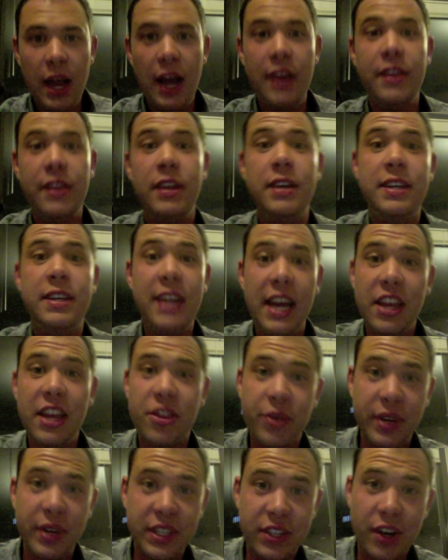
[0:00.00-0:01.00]
And then day
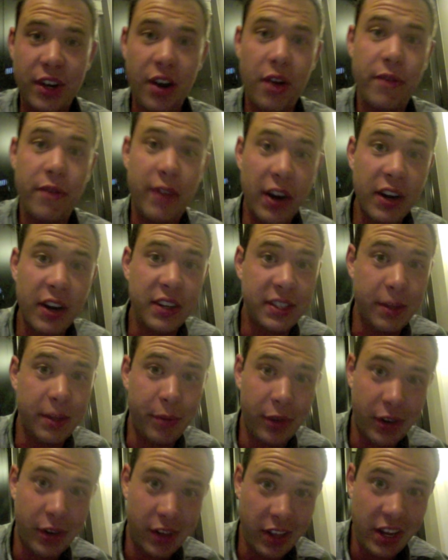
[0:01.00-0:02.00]
3 started very
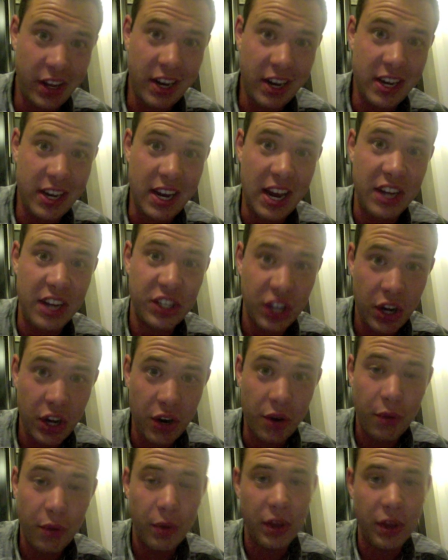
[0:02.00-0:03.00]
similarly to day
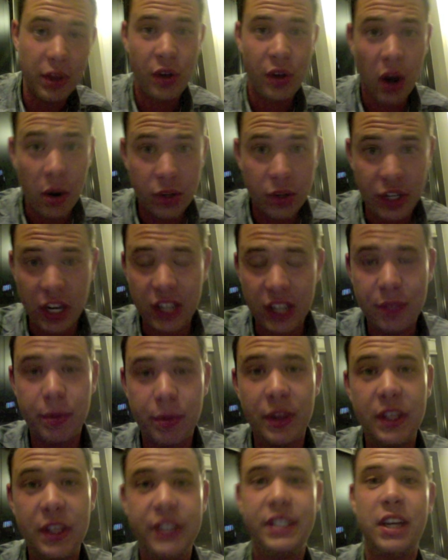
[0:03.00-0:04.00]
2 with coachings, but
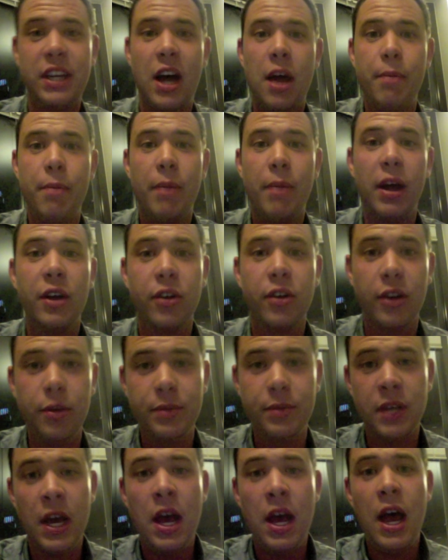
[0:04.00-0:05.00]
this time my groups